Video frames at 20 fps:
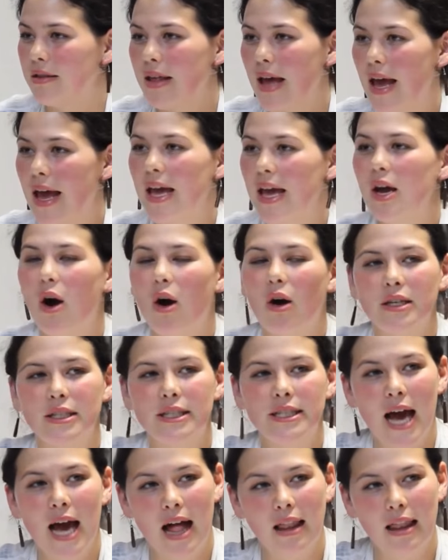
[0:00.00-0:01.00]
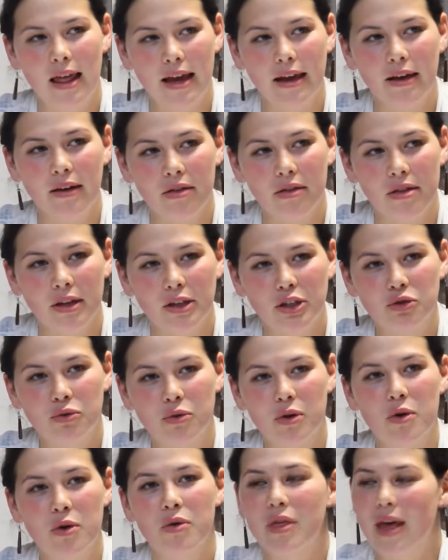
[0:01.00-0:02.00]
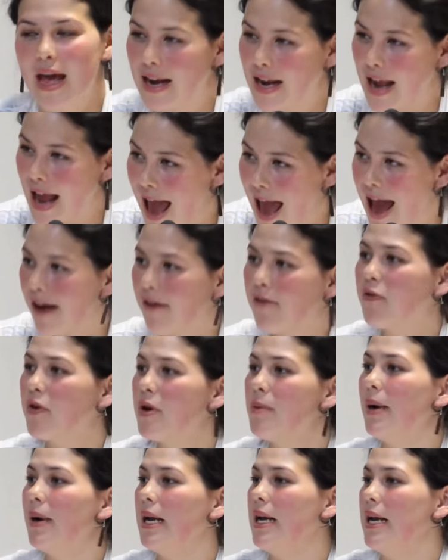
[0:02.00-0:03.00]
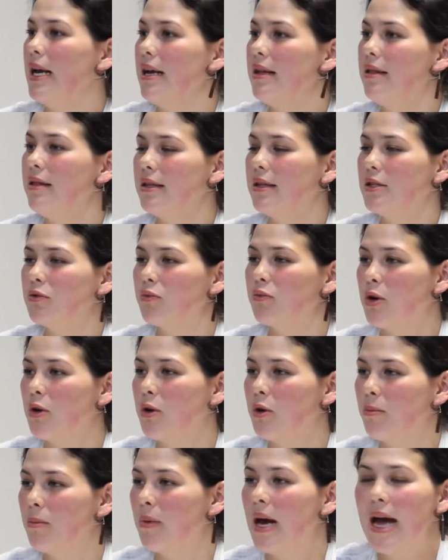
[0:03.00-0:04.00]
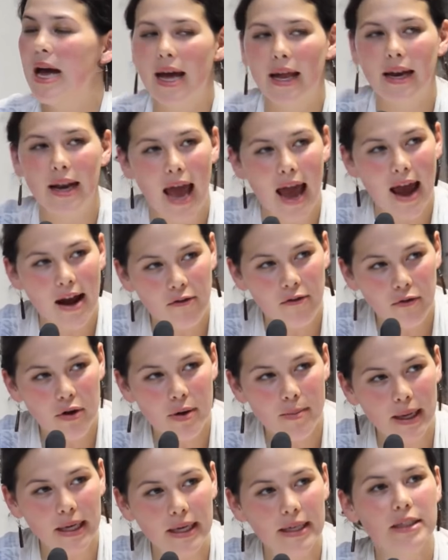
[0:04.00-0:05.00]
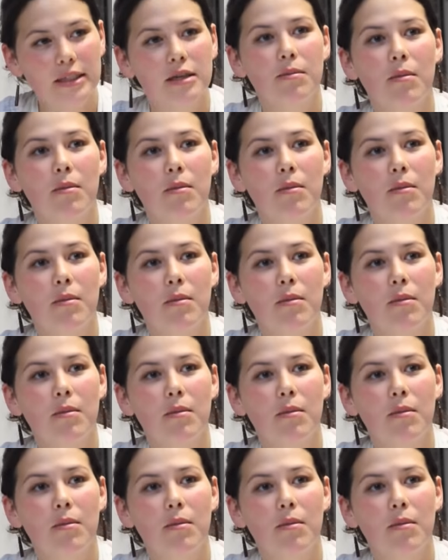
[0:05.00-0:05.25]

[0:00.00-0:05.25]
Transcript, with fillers: they are telling the truth and everybody in this room and everybody